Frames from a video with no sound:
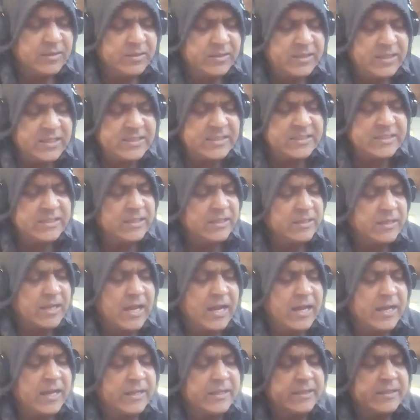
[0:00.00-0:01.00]
This,
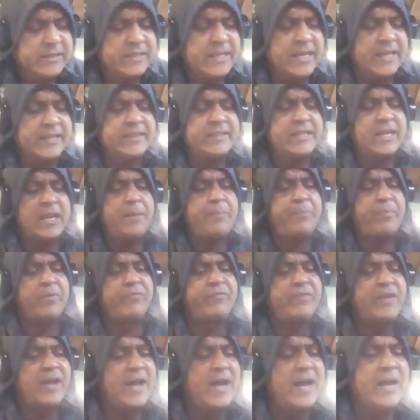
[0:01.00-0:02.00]
that type
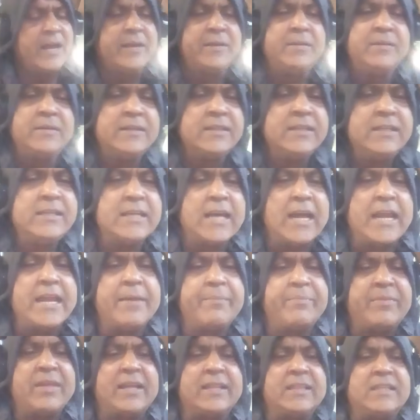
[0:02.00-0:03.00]
of guy. I
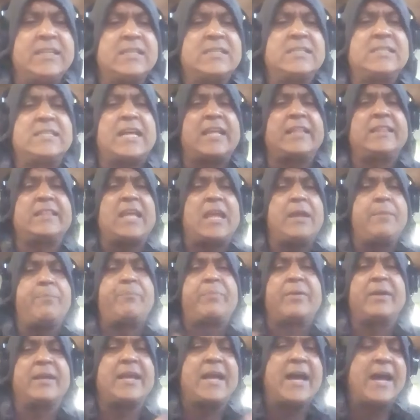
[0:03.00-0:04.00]
am that this that type
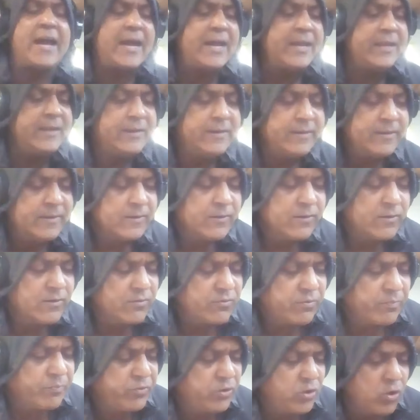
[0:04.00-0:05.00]
of guy.
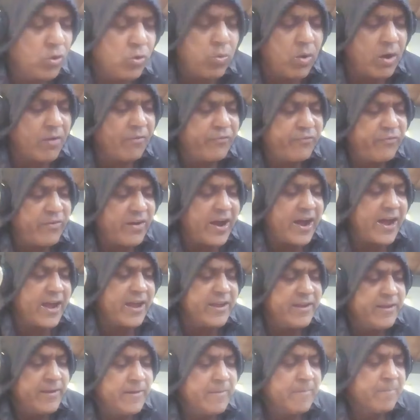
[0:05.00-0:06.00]
From
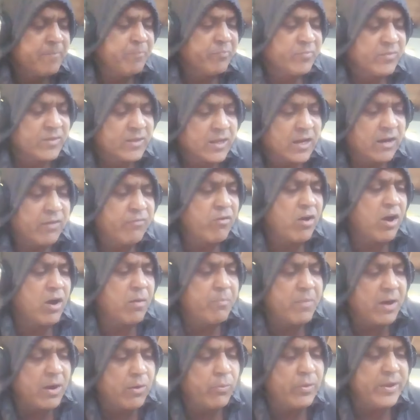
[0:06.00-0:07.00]
215. I
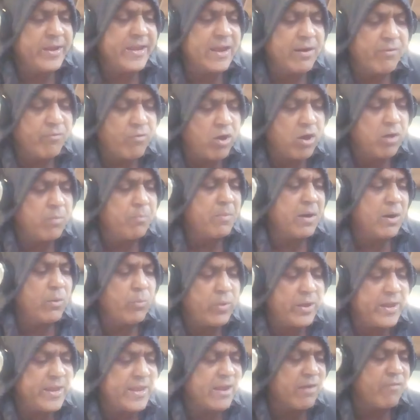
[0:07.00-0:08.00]
wrong my way. I wrong my
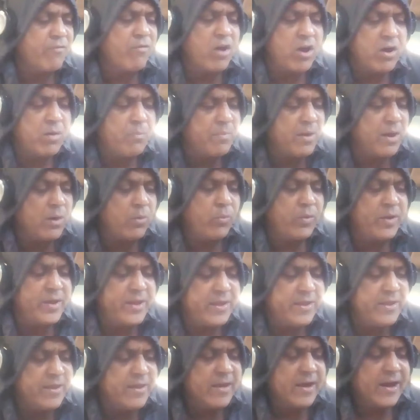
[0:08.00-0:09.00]
way. I wrong my
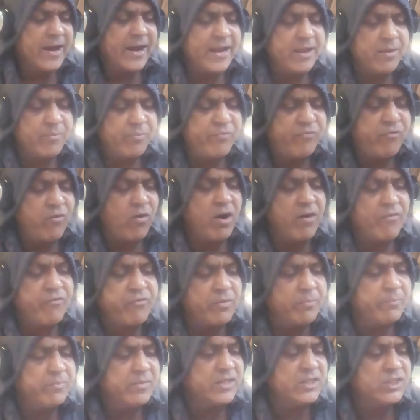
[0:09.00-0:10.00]
way. I am far
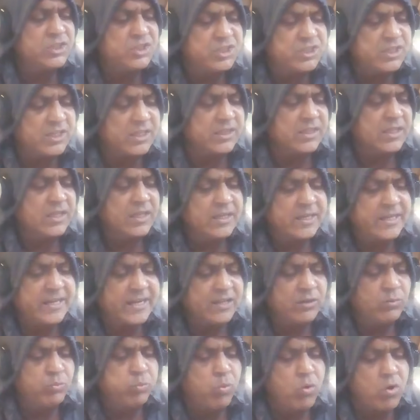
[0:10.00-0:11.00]
from legit.
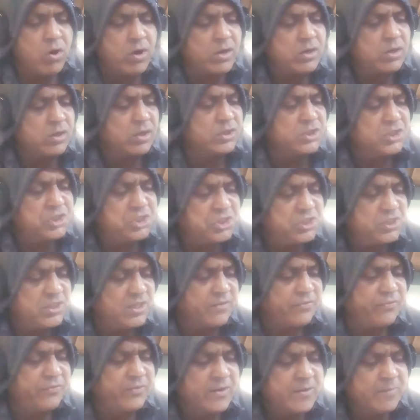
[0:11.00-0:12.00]
Can't work on
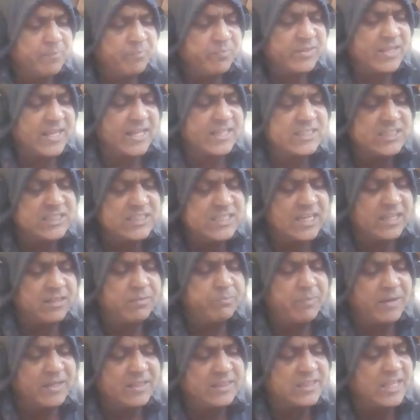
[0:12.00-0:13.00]
shift. That's
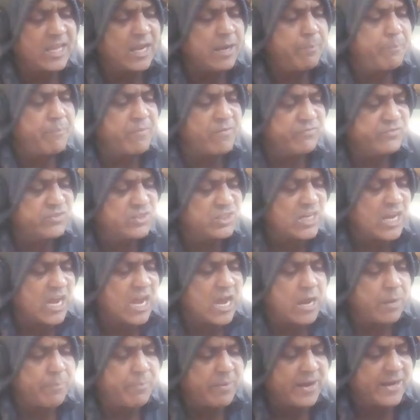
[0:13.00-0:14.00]
not my type of
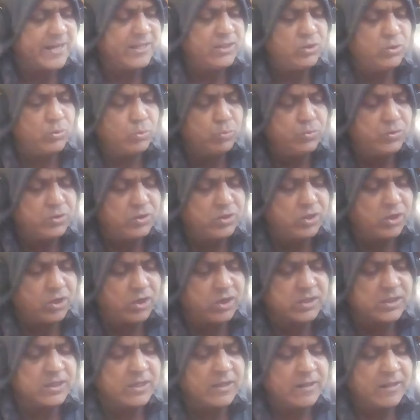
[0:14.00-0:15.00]
job. I do
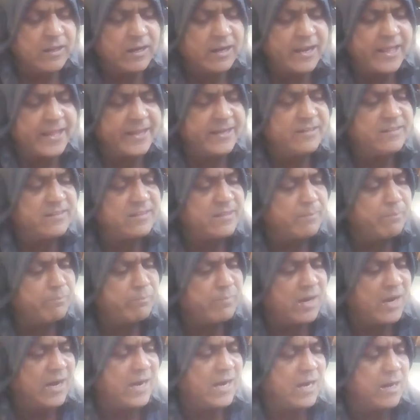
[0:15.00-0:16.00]
dirt like the
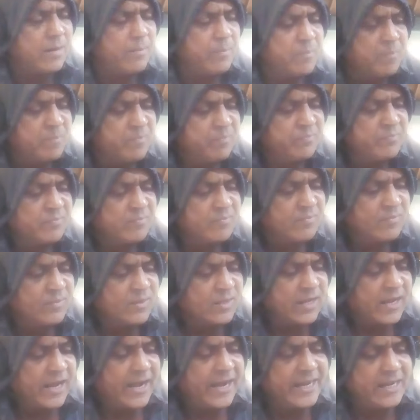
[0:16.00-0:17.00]
mob.
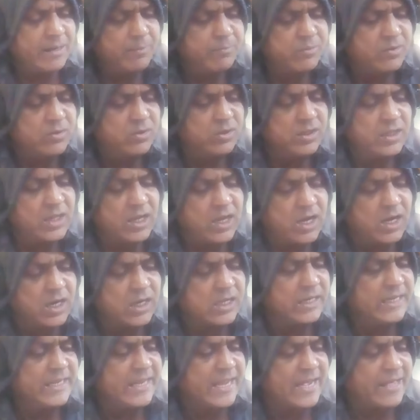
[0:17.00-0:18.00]
I am good,
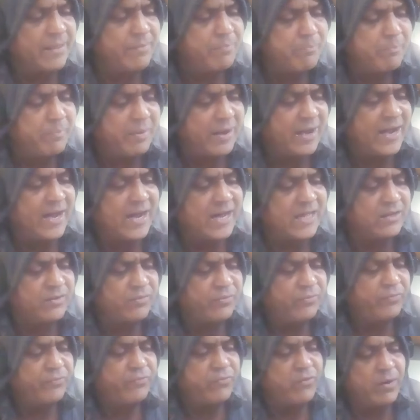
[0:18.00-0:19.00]
ugly, and bad.
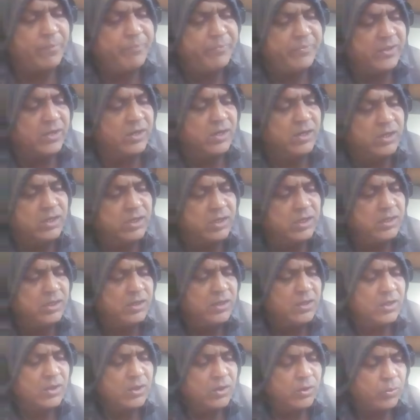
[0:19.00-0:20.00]
From the hood
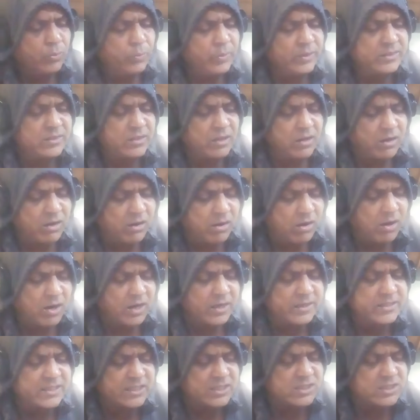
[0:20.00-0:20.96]
with a heart